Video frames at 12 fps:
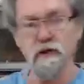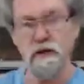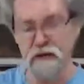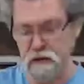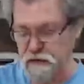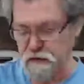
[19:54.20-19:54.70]

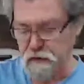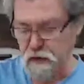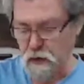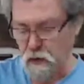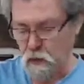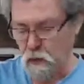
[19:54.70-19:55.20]
inches,
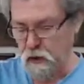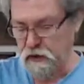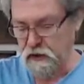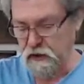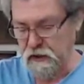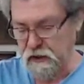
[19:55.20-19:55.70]

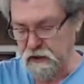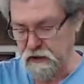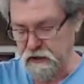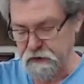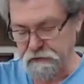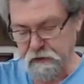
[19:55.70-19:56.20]
which
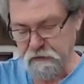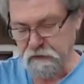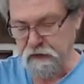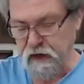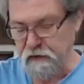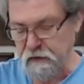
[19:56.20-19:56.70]
is
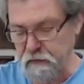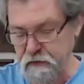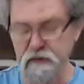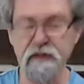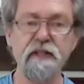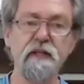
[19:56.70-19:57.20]

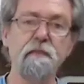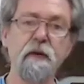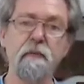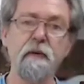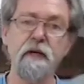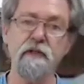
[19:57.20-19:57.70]
560
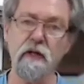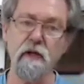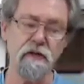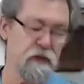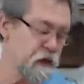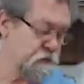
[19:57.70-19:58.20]
millimeters,
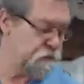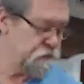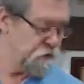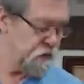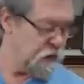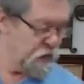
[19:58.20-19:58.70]
close enough.
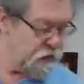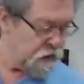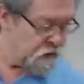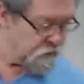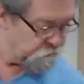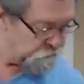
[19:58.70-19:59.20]

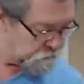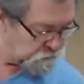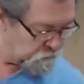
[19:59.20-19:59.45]
Now,